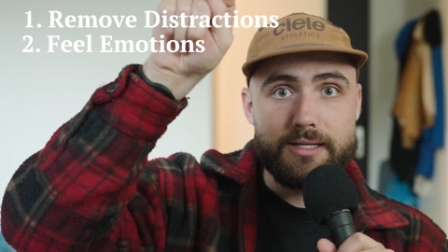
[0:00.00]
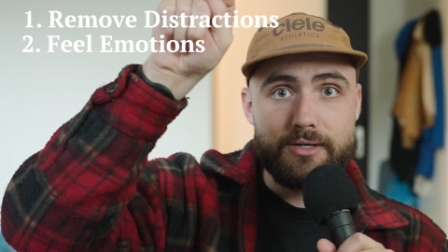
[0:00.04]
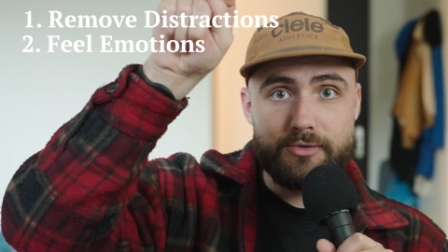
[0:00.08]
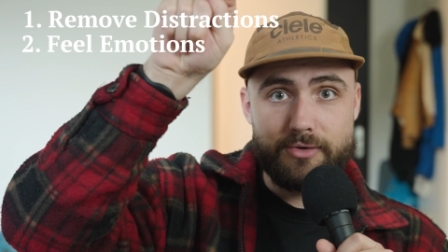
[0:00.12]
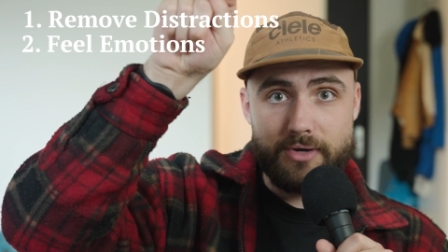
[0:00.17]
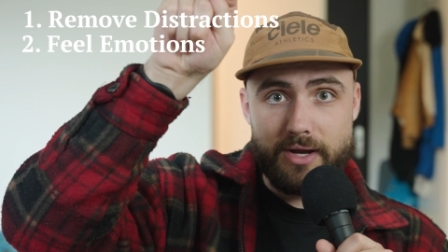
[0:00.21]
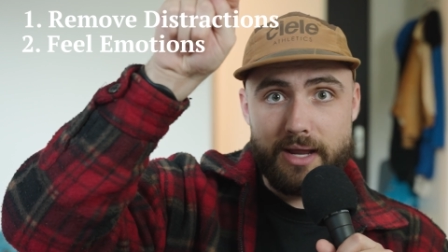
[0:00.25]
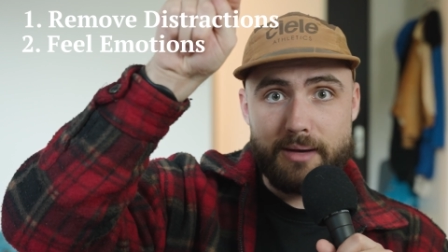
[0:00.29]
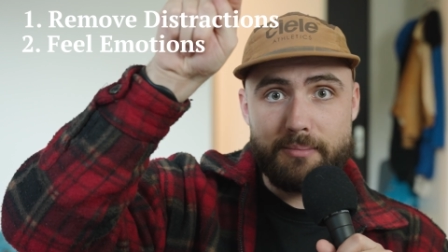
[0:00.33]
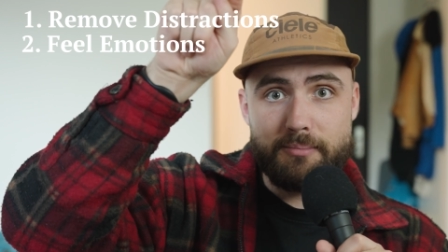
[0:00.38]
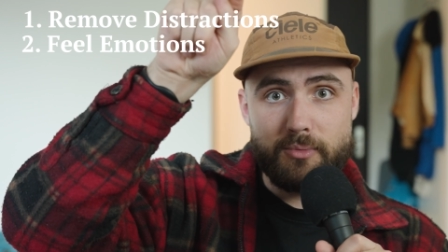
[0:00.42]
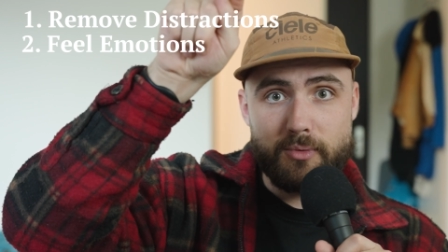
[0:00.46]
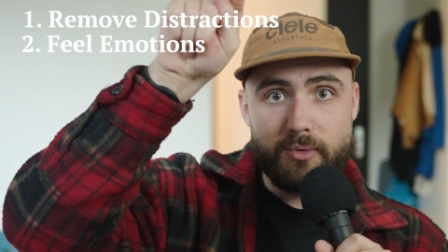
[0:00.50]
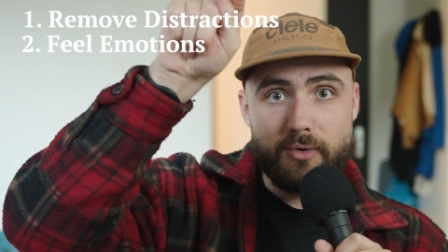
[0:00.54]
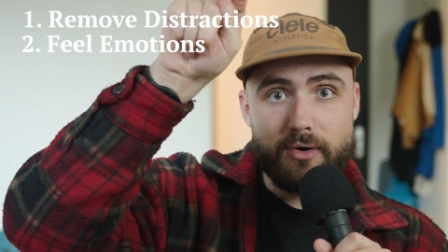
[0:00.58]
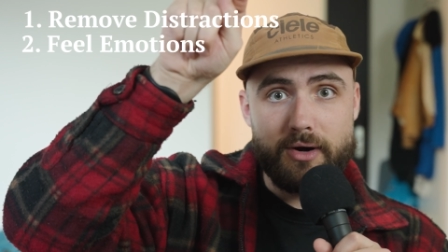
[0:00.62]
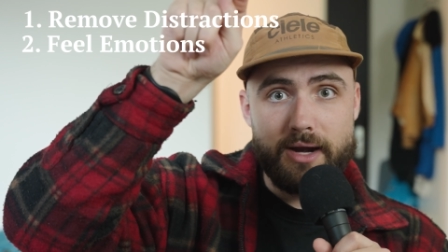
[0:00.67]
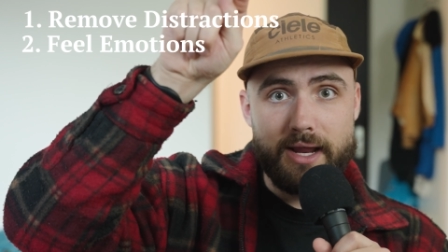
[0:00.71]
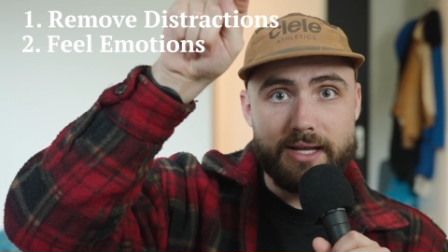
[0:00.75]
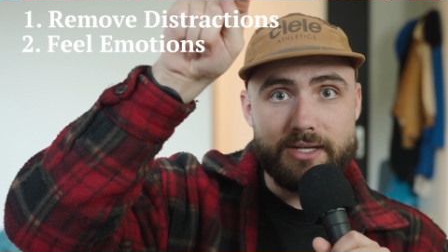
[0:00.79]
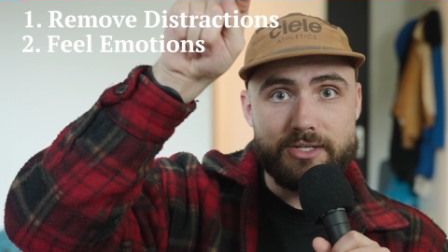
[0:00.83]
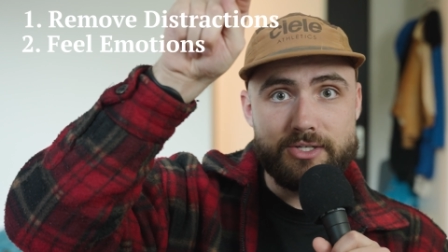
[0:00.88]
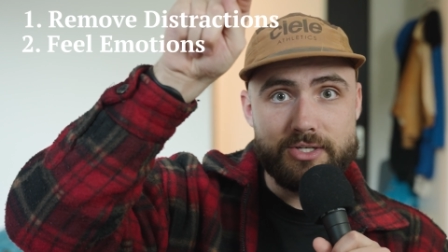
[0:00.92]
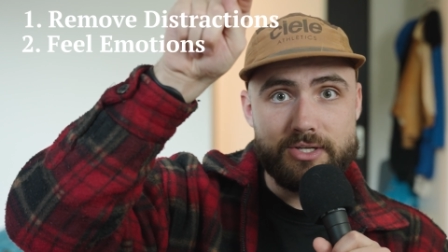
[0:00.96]
create more
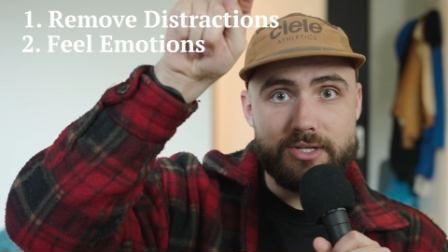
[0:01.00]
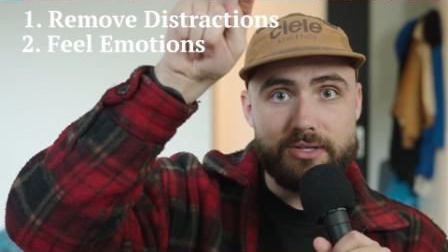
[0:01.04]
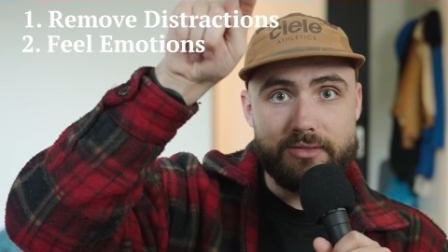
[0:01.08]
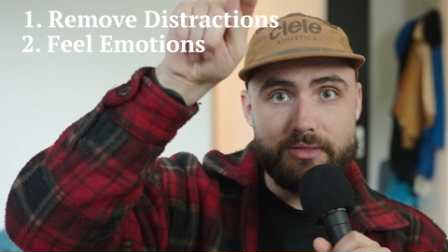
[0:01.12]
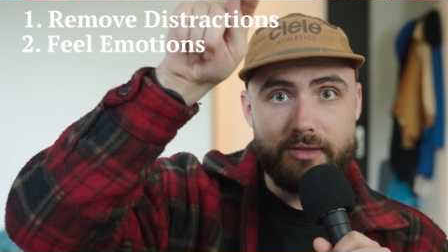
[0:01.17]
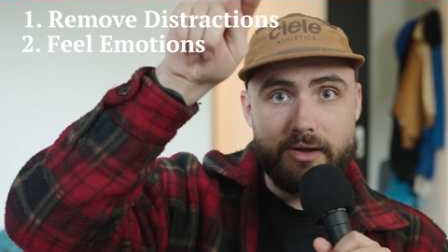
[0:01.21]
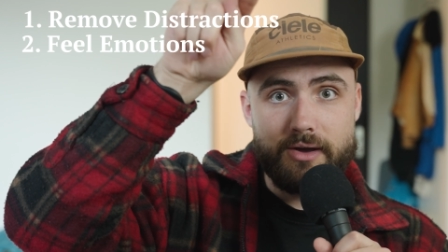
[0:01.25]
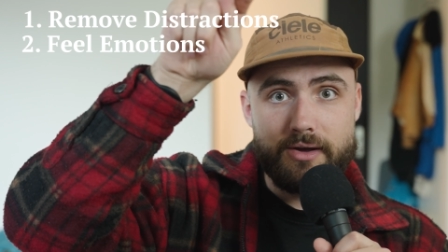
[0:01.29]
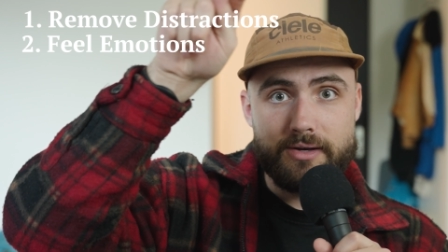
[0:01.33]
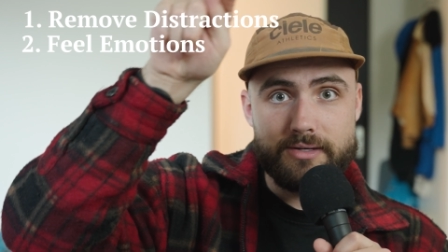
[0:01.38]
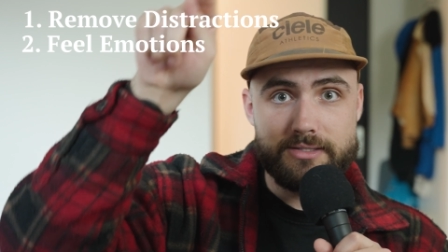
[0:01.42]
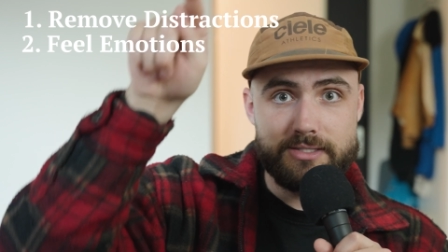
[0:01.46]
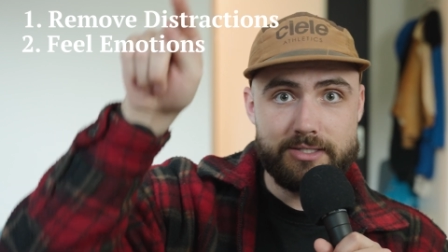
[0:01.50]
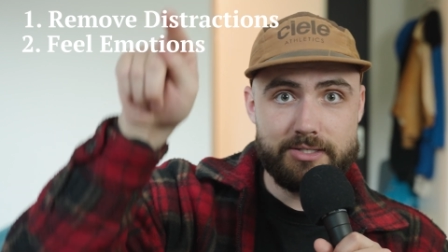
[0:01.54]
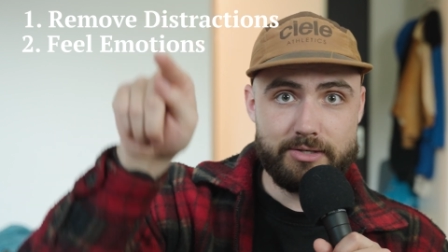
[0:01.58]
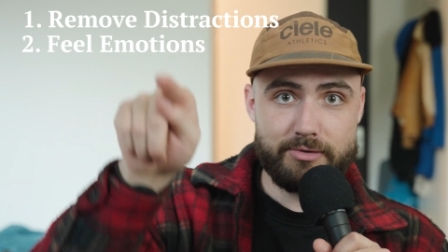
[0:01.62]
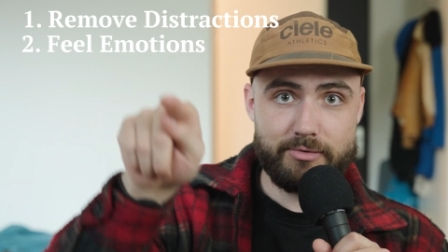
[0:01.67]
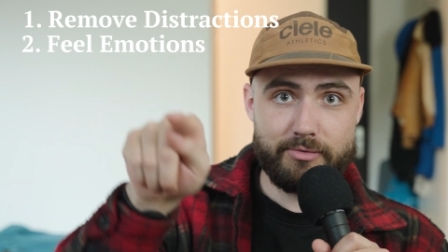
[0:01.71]
anxious thoughts,